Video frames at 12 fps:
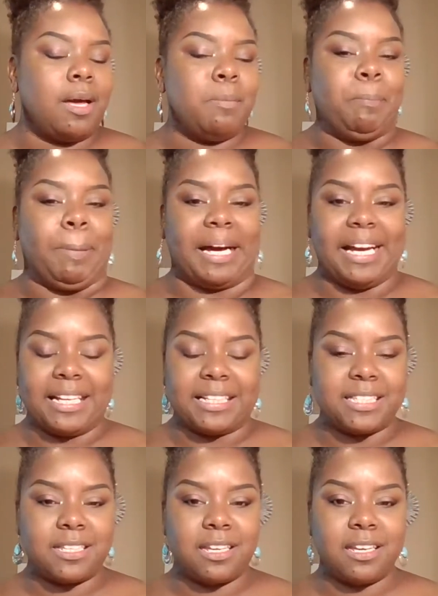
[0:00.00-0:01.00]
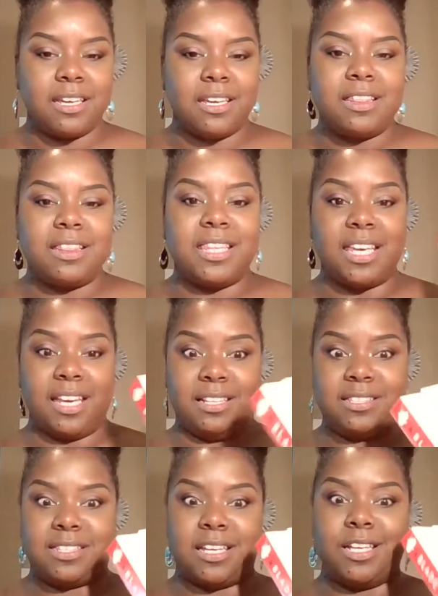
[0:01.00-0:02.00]
But
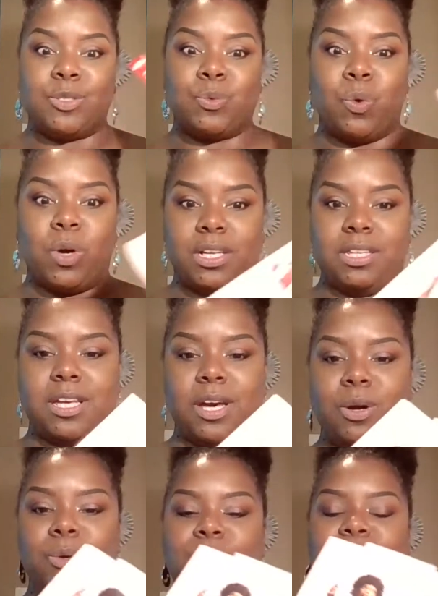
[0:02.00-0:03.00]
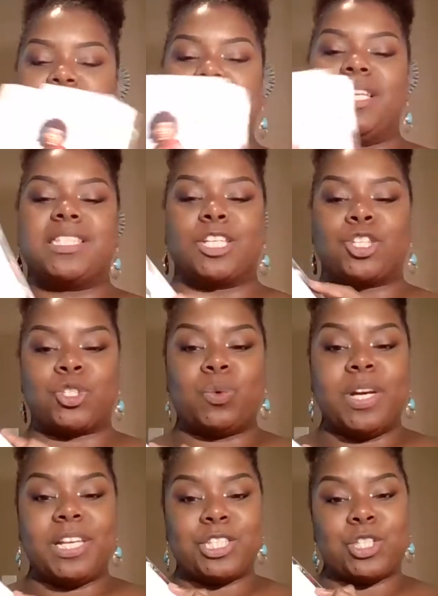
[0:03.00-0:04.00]
this is one of those. It is a
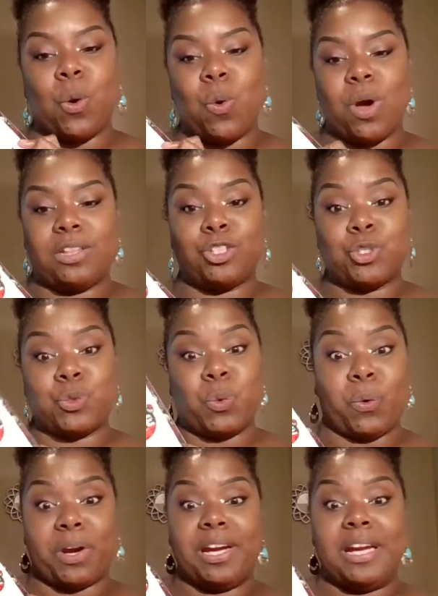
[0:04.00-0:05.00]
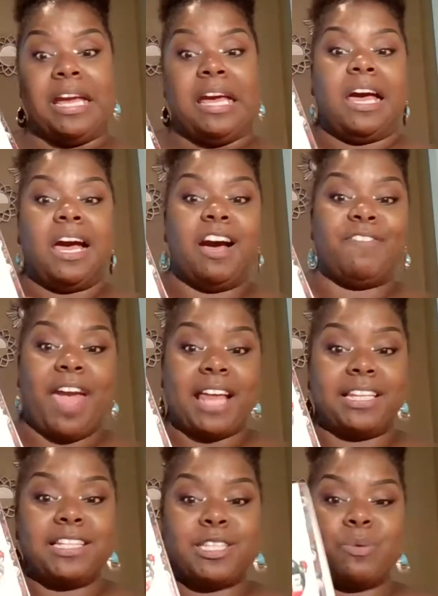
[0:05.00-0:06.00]
twist on the story of
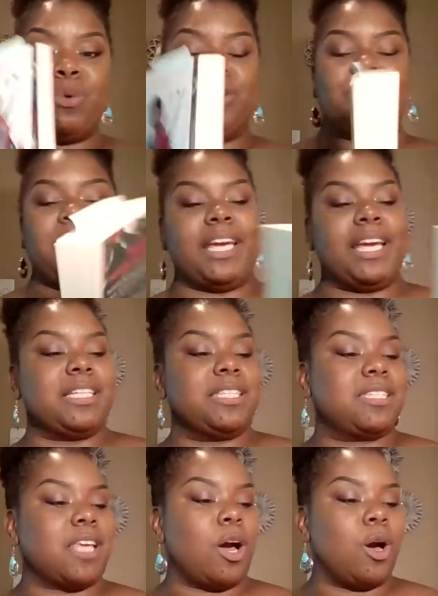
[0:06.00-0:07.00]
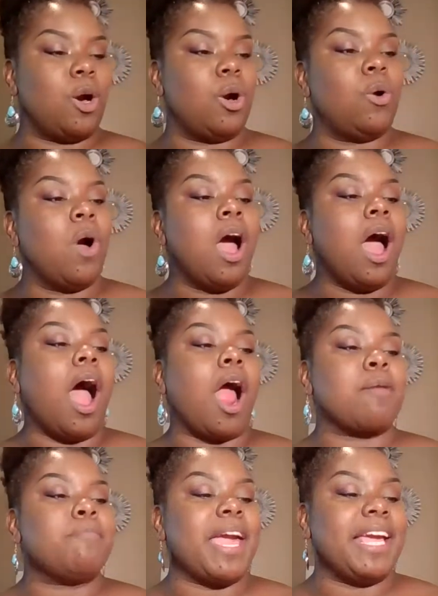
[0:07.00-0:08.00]
Alice in Wonderland. So
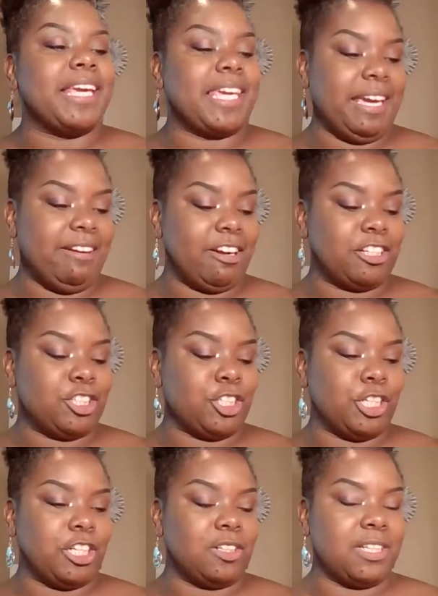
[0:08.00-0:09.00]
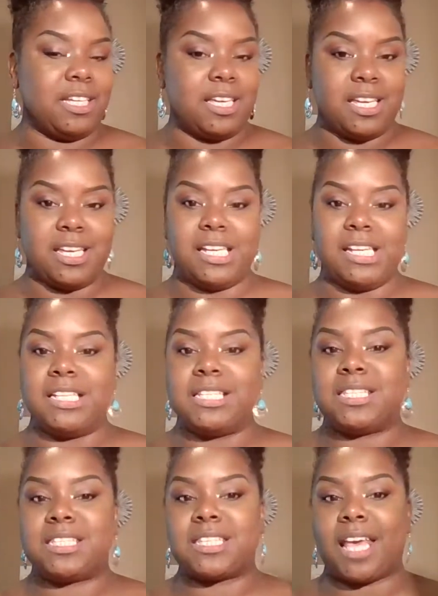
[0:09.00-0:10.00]
our main character
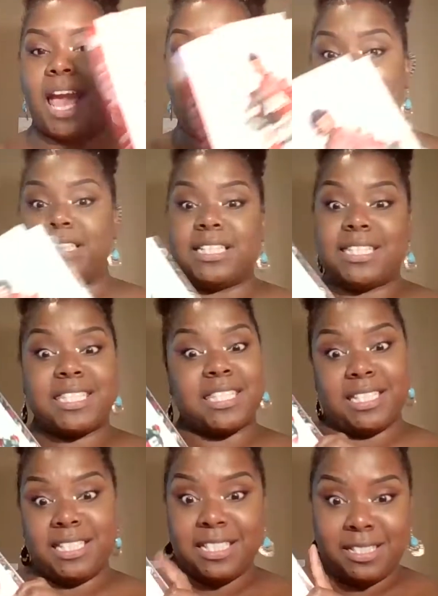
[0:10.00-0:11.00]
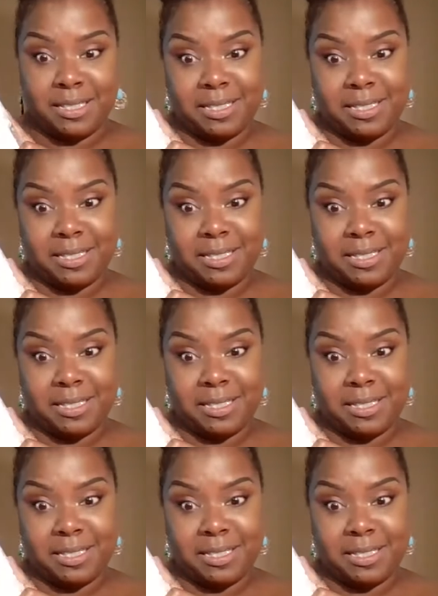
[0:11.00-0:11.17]
is Allison.